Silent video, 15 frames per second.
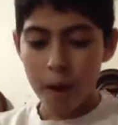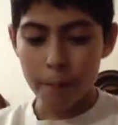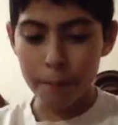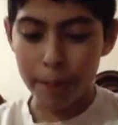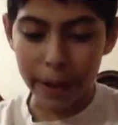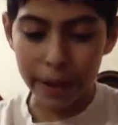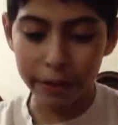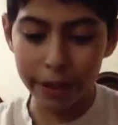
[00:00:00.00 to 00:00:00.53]

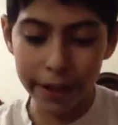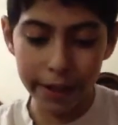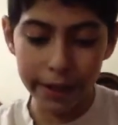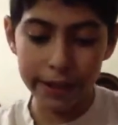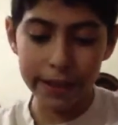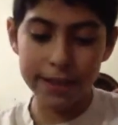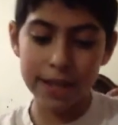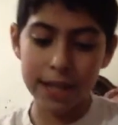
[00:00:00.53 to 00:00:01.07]
Barry
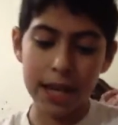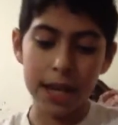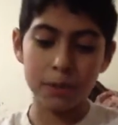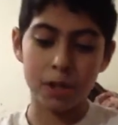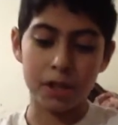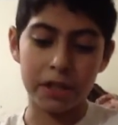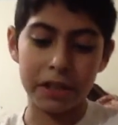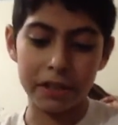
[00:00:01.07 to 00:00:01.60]
is
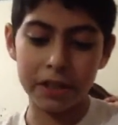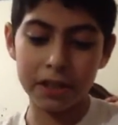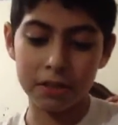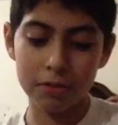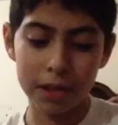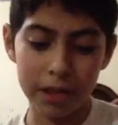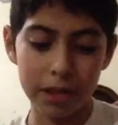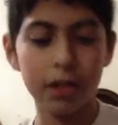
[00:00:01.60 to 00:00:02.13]
captured and he's
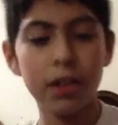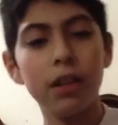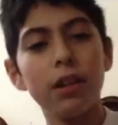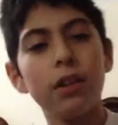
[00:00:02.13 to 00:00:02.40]
with